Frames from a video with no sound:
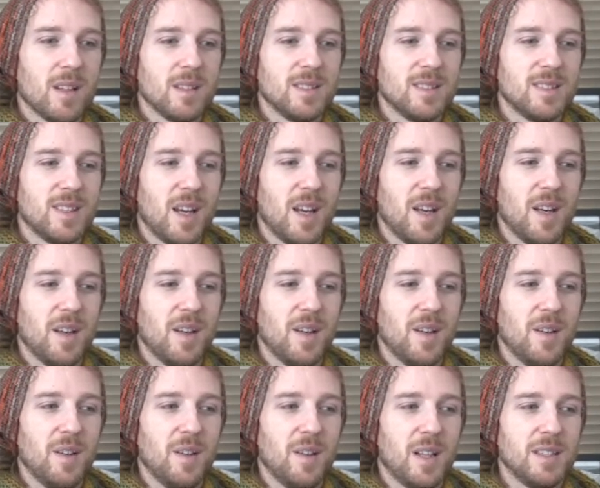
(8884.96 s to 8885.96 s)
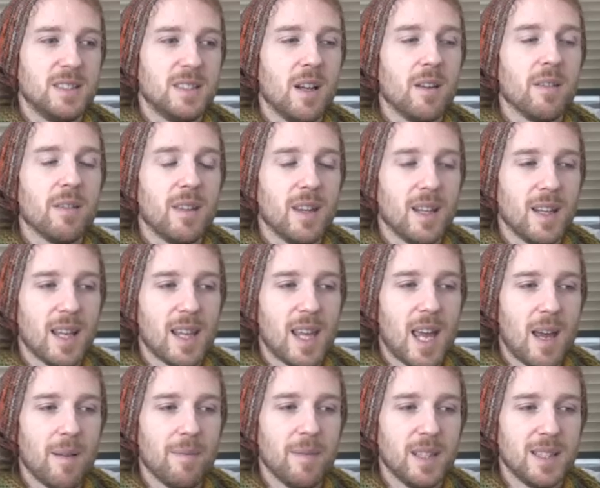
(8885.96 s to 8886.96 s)
So I don't think I
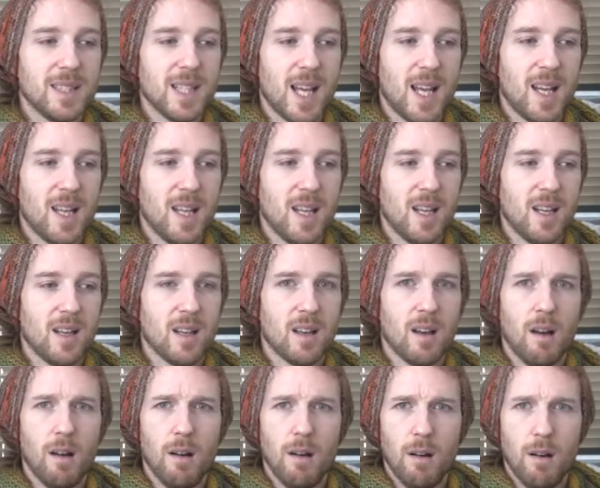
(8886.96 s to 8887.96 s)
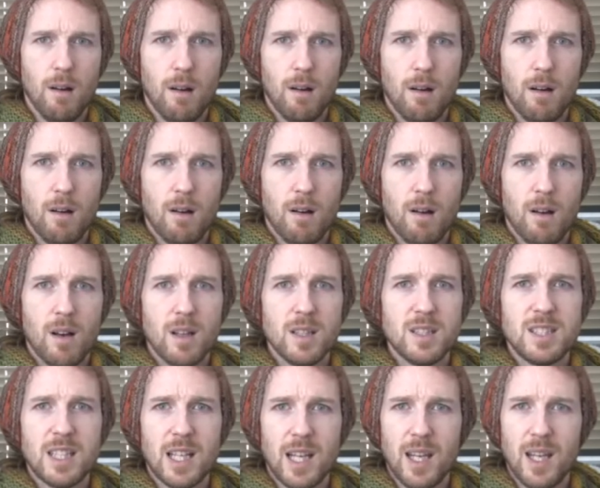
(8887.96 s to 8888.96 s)
kept the tag. Oh,
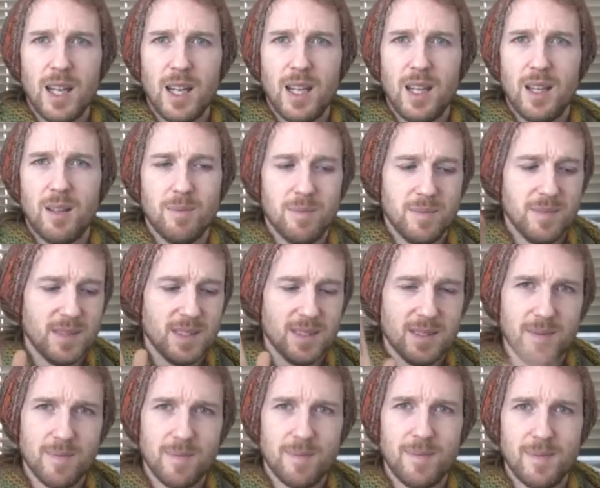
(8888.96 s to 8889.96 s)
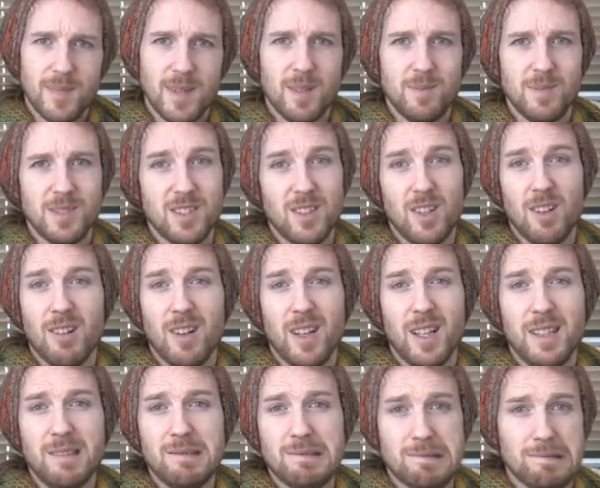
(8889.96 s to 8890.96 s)
James! I'm
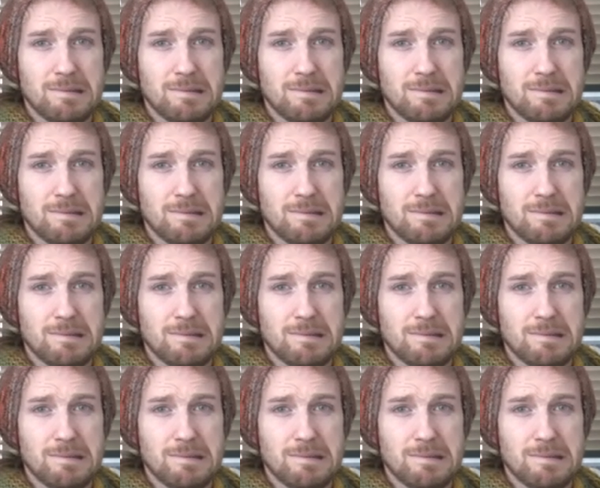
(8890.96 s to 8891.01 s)
sorry.